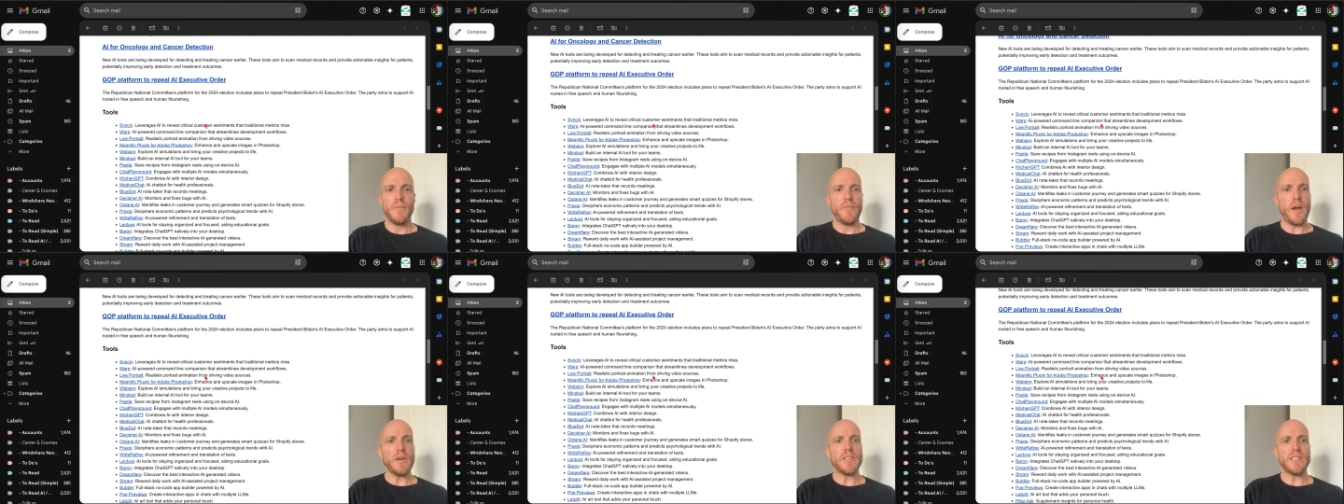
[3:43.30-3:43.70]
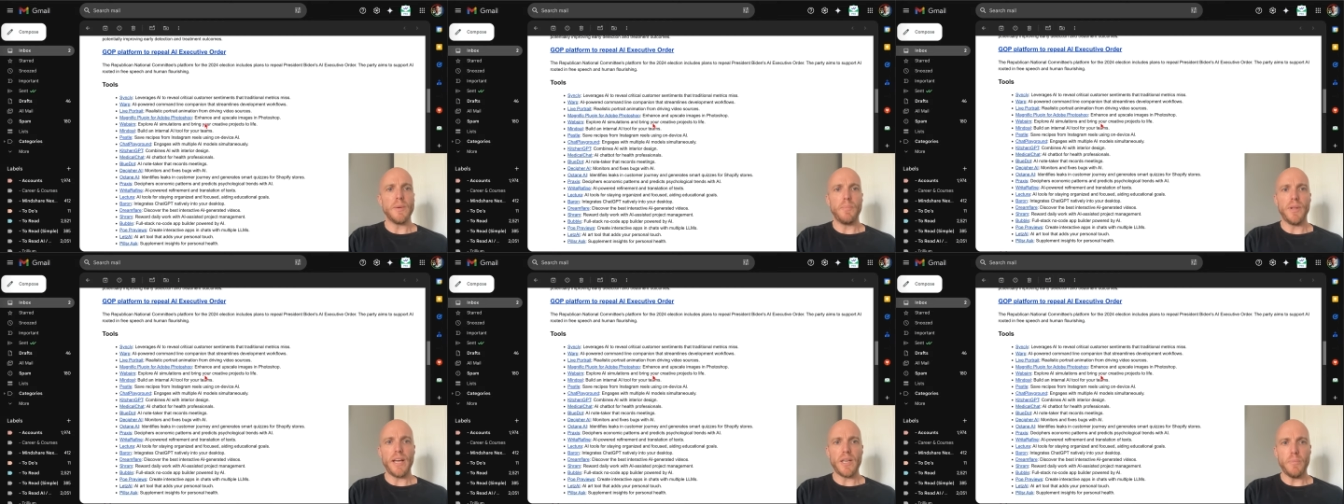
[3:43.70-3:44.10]
Very
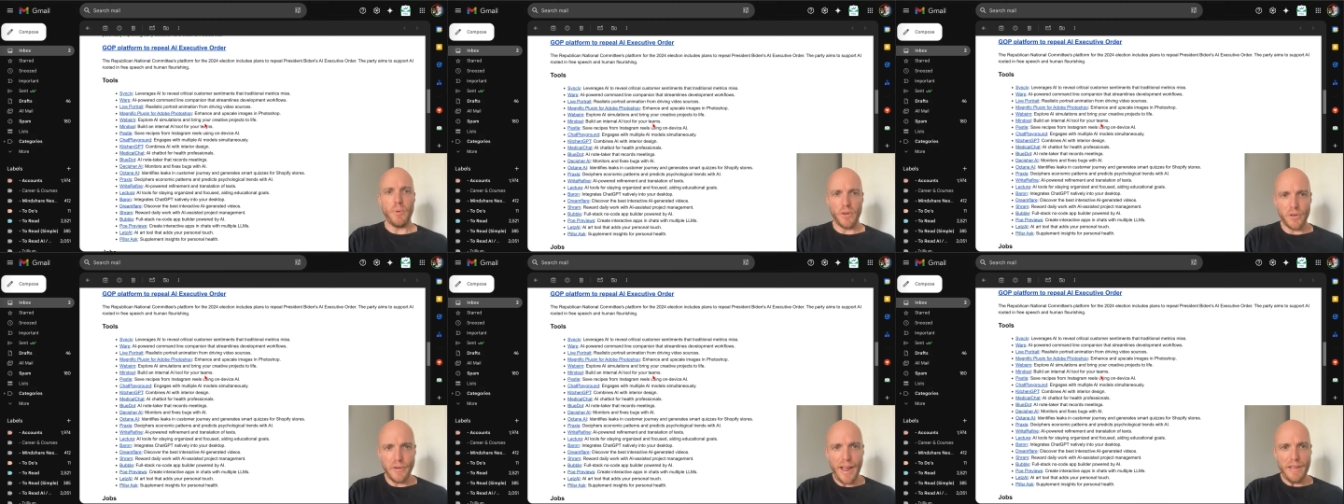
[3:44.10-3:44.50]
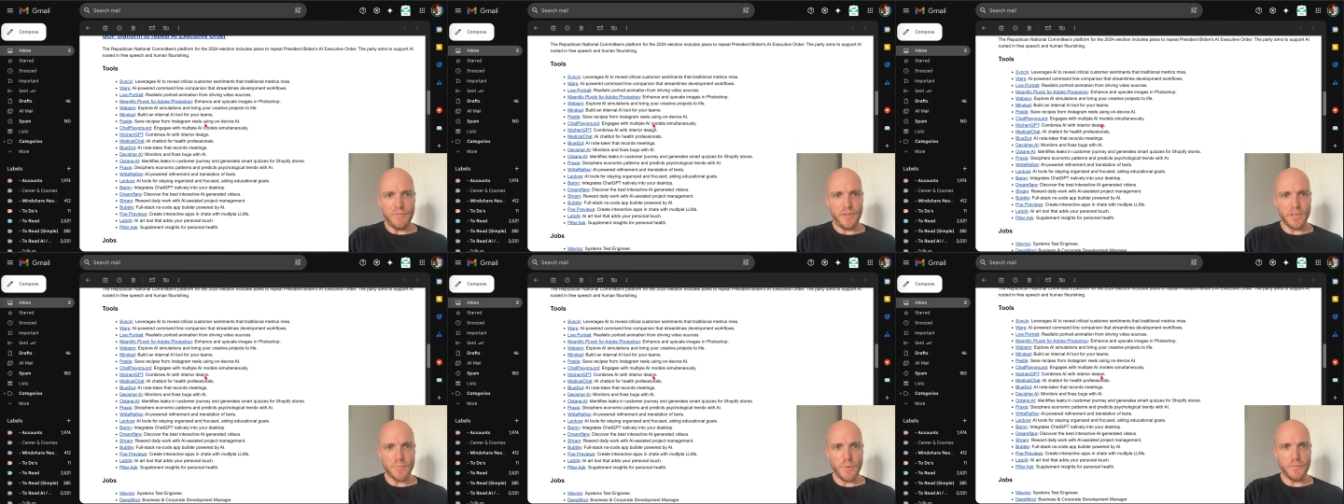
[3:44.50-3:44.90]
simple. I could put
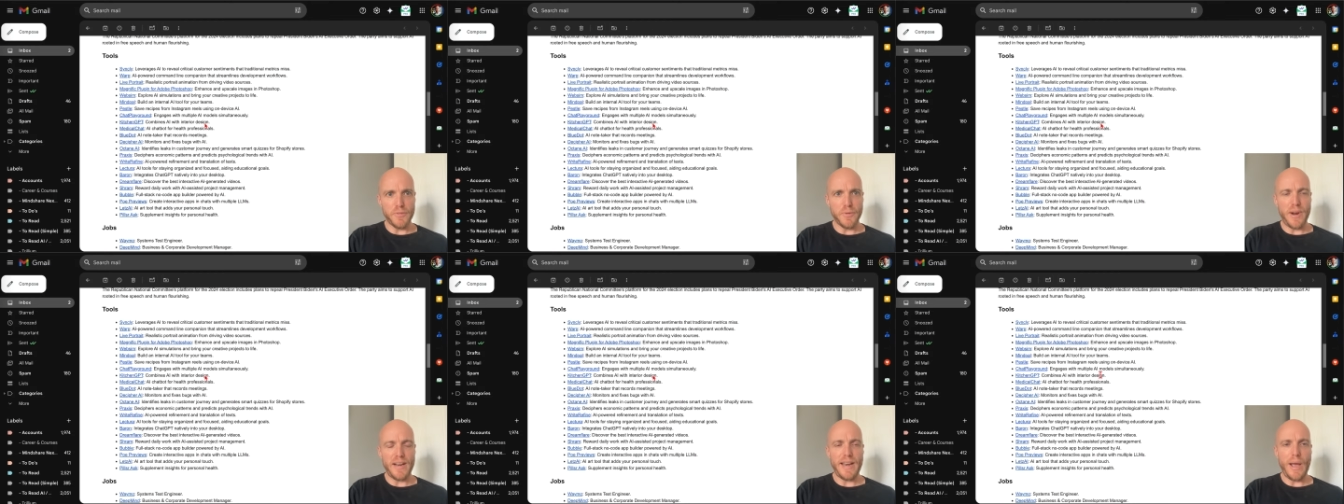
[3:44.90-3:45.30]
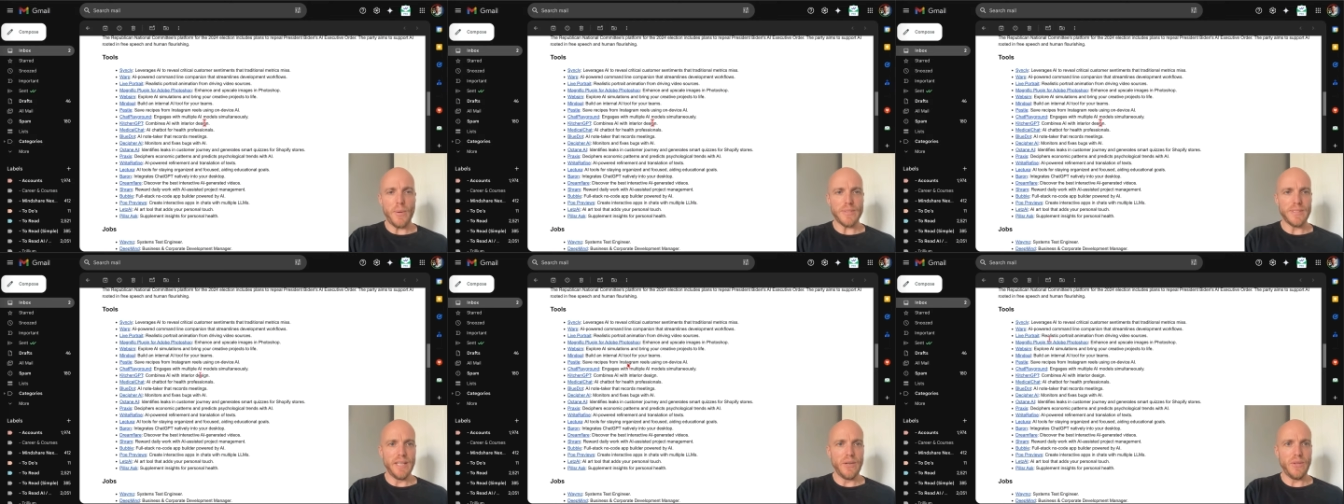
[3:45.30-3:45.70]
graphics, but for right now,
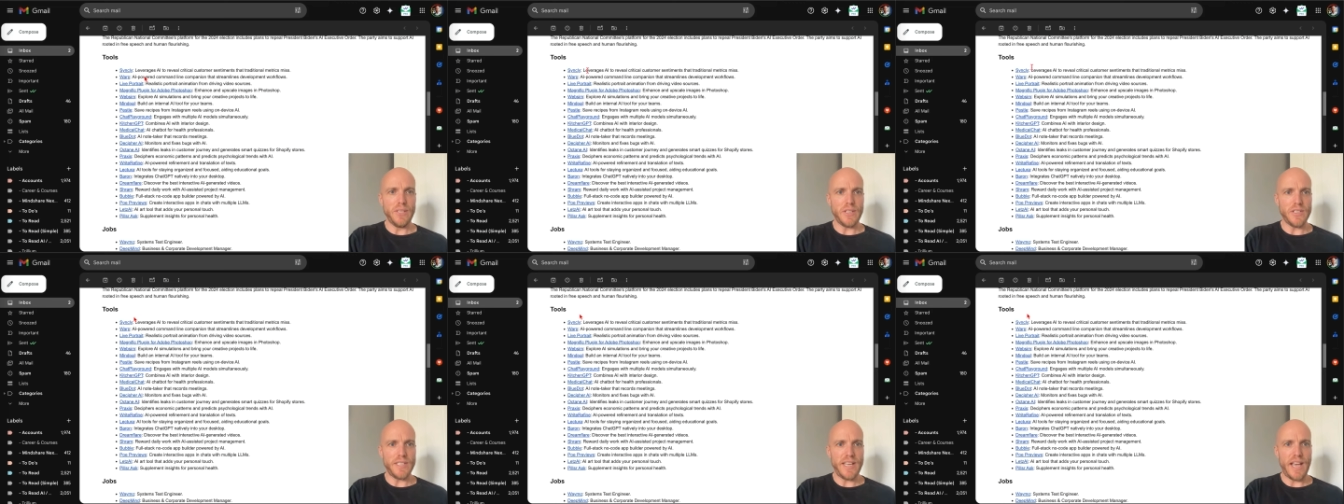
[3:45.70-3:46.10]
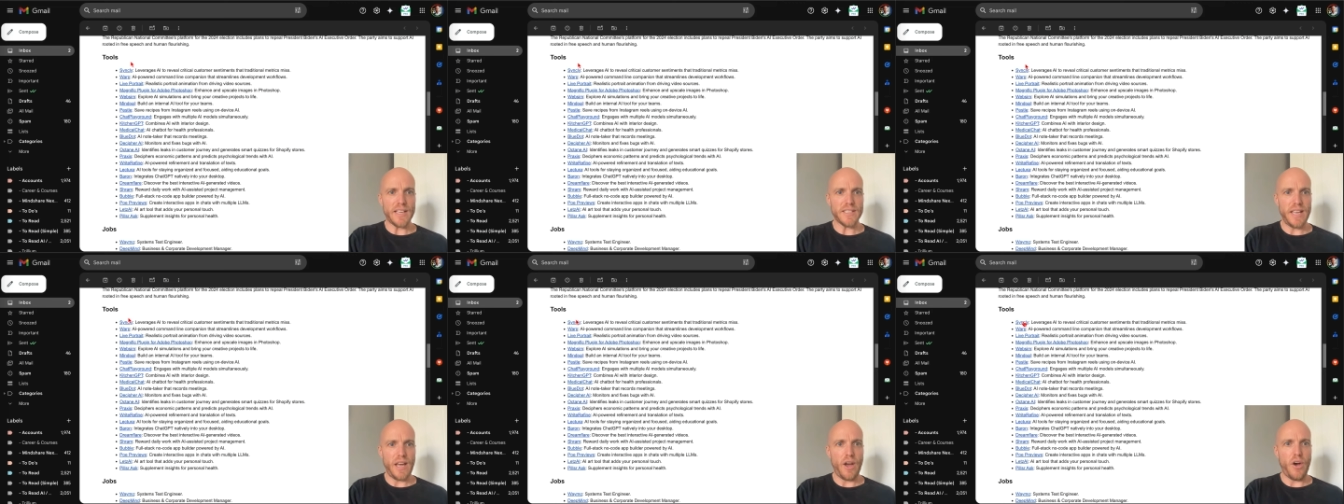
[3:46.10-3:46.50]
it's literally just text.